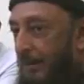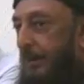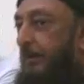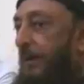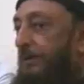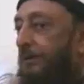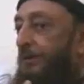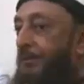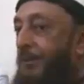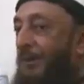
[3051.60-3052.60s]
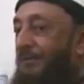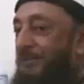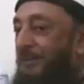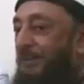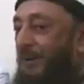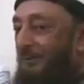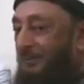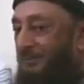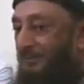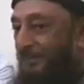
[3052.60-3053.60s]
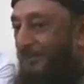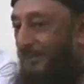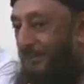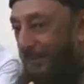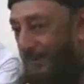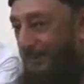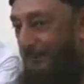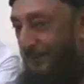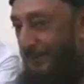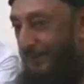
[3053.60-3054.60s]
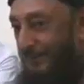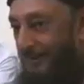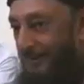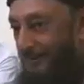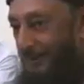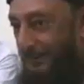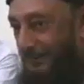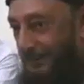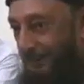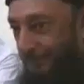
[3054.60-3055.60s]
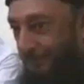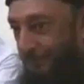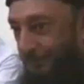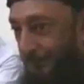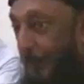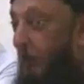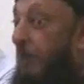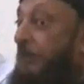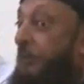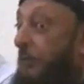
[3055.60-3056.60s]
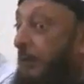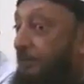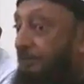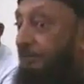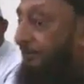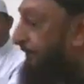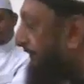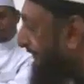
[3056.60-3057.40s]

And he went on a trip to Europe at the end of the 19th century. Which Europe?